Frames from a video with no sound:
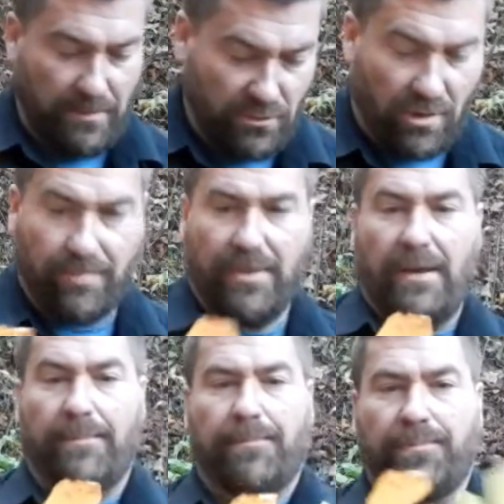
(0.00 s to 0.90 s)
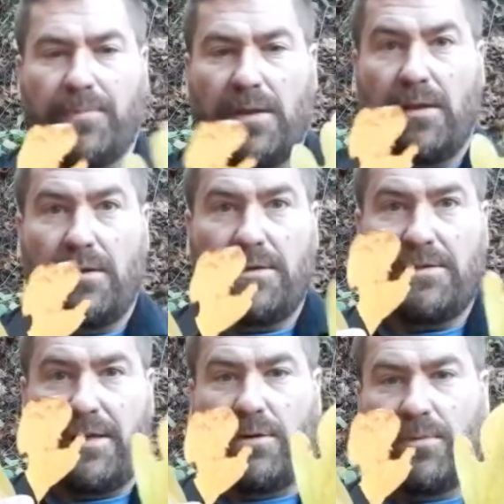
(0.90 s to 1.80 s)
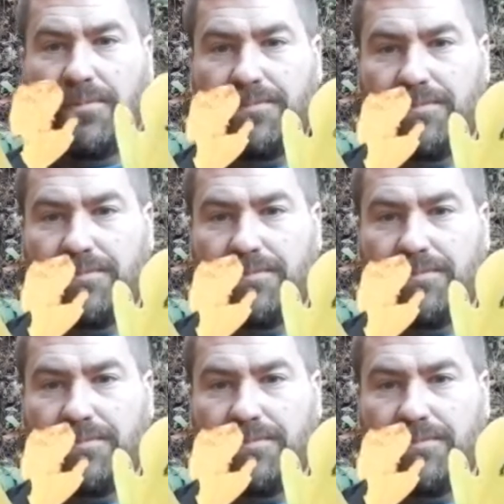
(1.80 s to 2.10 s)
let me drop that, to tell.